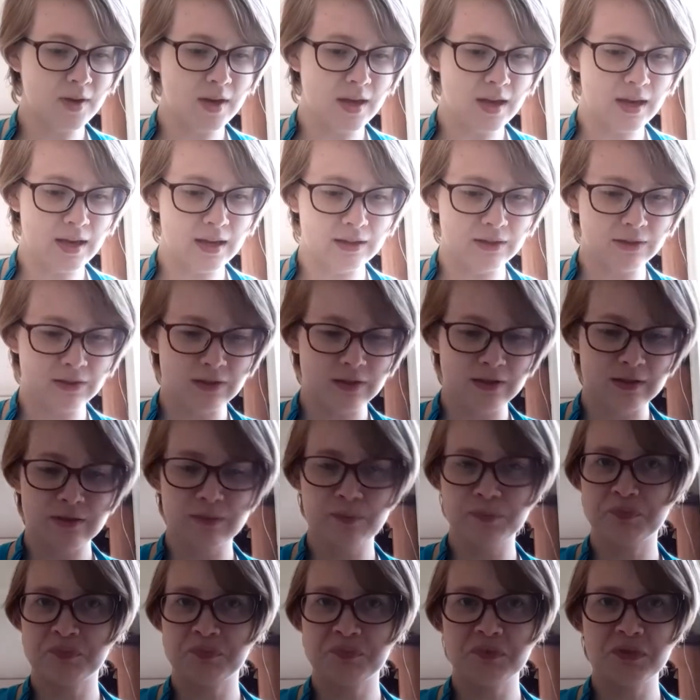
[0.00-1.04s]
It's
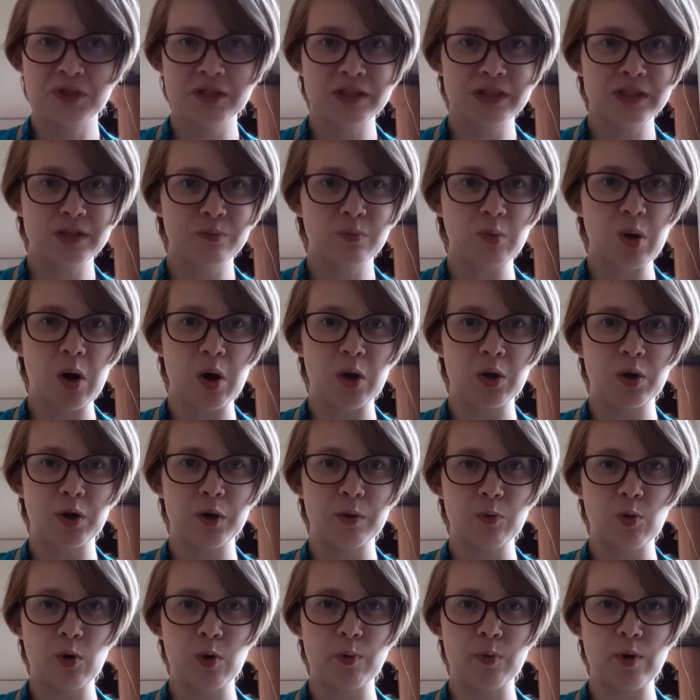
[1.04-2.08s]
smaller,
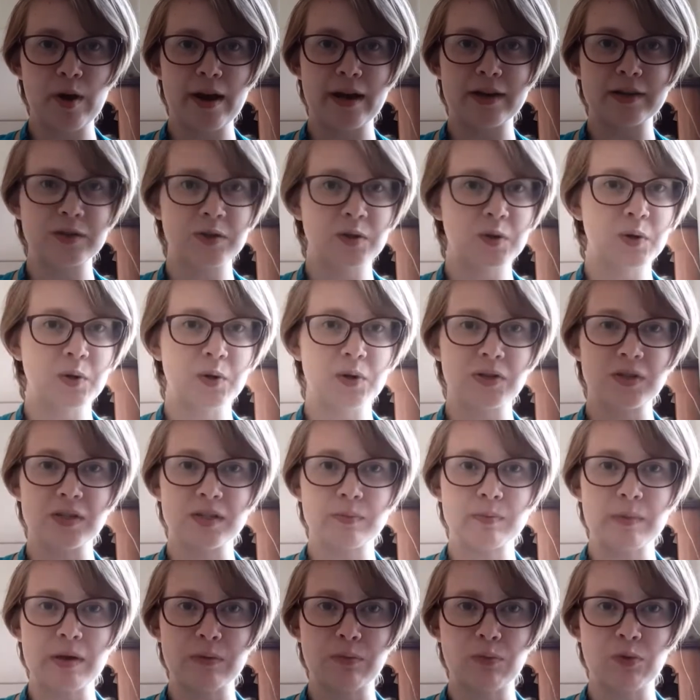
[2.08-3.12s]
more practical. It just
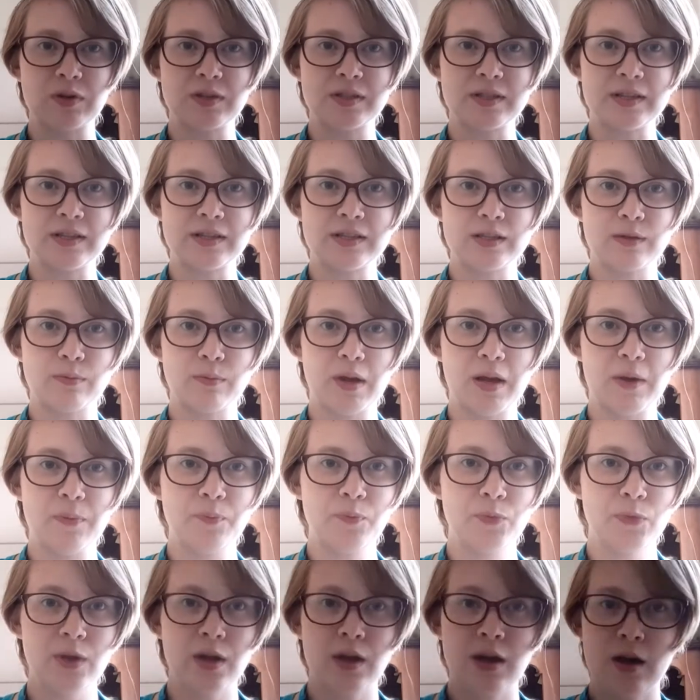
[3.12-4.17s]
made more sense to me.
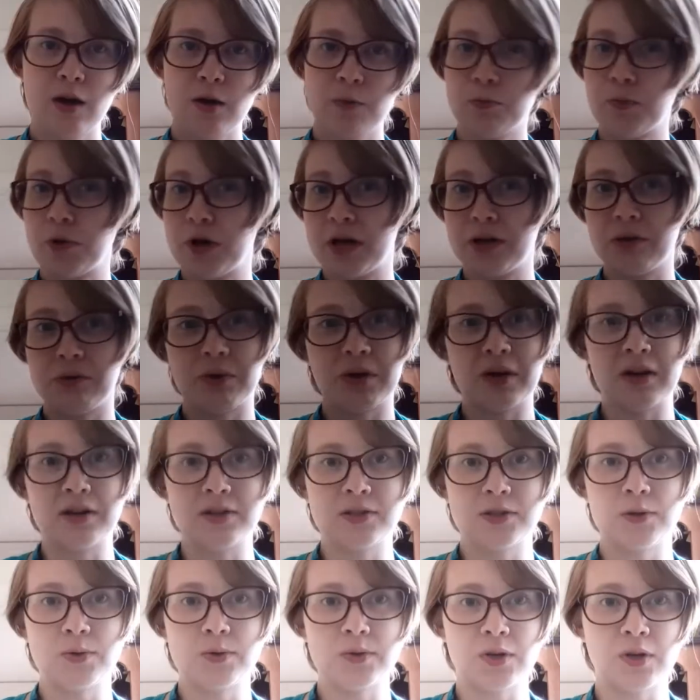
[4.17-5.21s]
But you can
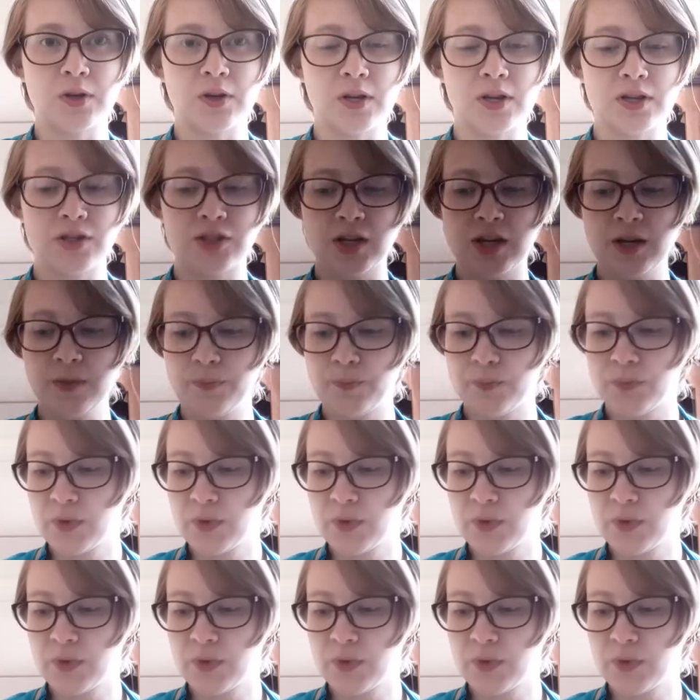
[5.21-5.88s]
also use a cookie sheet.